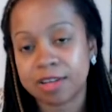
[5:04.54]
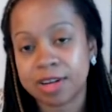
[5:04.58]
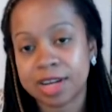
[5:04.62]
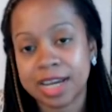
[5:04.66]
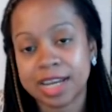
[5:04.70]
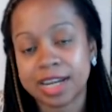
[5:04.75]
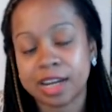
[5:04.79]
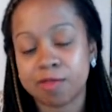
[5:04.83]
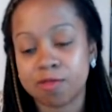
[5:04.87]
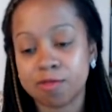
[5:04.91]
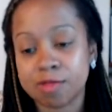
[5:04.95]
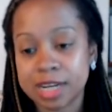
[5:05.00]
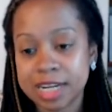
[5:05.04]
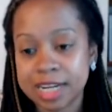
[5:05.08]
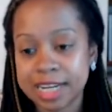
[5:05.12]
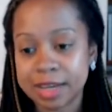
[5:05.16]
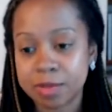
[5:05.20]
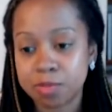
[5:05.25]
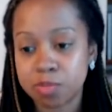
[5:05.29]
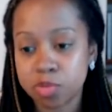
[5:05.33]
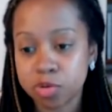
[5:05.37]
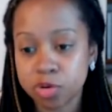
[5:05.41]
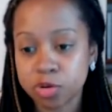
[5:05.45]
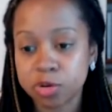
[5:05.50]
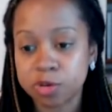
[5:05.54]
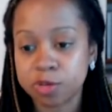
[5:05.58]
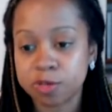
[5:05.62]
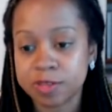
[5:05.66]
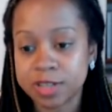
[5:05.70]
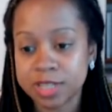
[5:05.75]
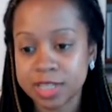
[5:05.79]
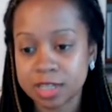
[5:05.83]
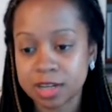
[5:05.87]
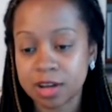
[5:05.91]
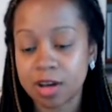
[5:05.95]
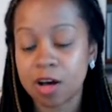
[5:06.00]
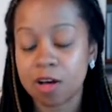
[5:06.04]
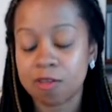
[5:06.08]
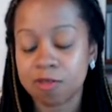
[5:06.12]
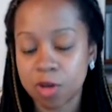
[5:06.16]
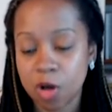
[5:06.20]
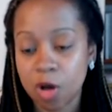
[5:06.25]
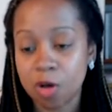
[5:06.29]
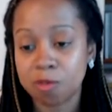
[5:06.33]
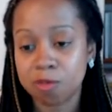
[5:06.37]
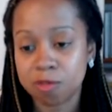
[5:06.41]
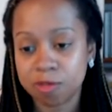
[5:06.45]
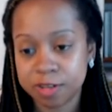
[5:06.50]
it, and it really improves staff
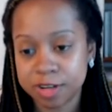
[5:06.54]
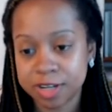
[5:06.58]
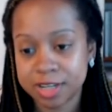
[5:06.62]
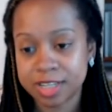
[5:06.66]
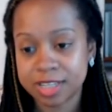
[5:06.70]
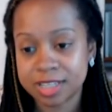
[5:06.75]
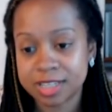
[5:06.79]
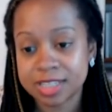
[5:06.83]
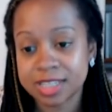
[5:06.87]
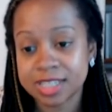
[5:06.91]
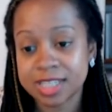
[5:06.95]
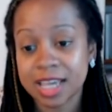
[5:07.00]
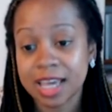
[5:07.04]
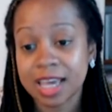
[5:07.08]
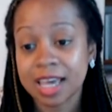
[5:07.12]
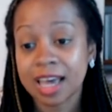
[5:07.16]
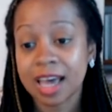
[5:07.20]
confidence,